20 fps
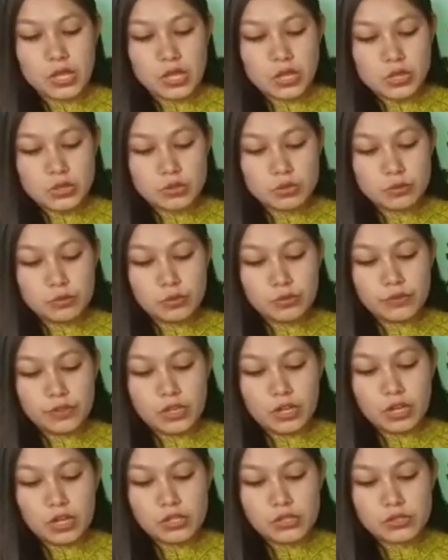So moving
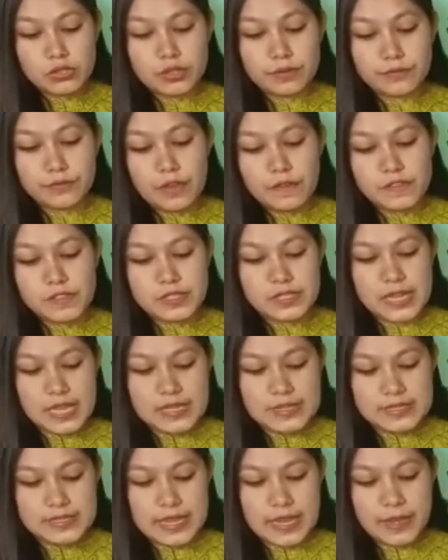on to the fifth
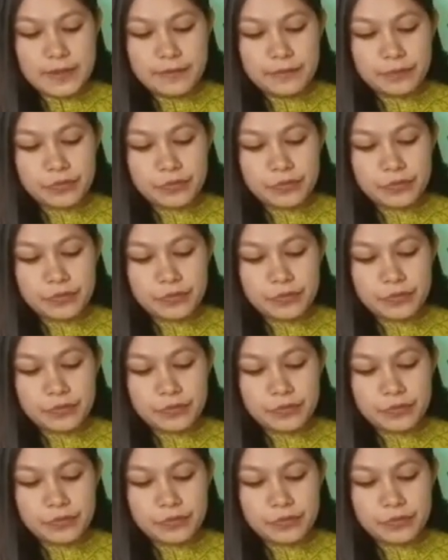stanza.